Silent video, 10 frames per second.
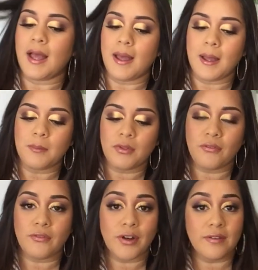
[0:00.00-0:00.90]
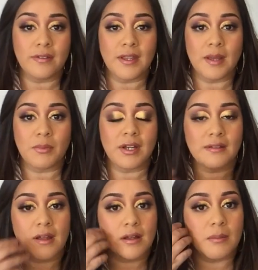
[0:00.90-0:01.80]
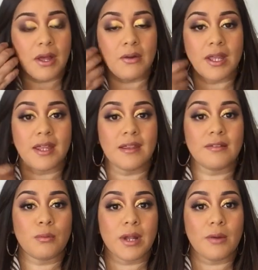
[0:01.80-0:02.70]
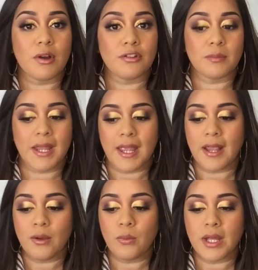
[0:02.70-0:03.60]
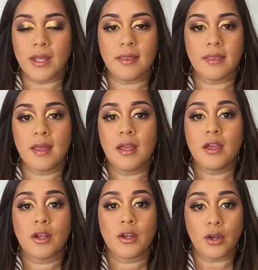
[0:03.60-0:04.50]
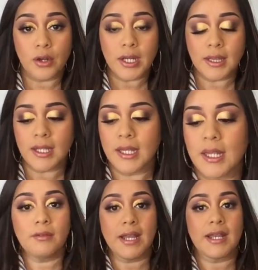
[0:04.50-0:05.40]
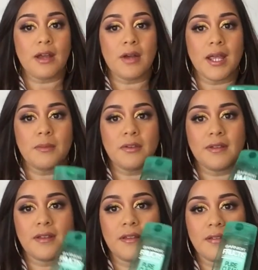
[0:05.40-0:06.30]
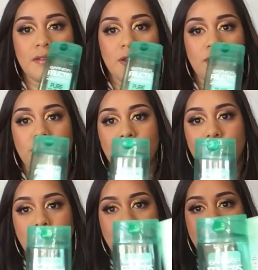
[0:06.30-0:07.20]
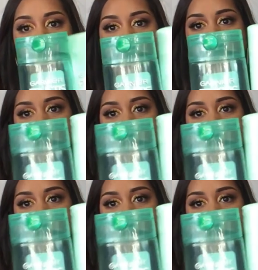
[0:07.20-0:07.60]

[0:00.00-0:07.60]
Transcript: Um, the first thing I'm going to talk about is what I wash my hair with. Currently, right now, I'm using this Fructis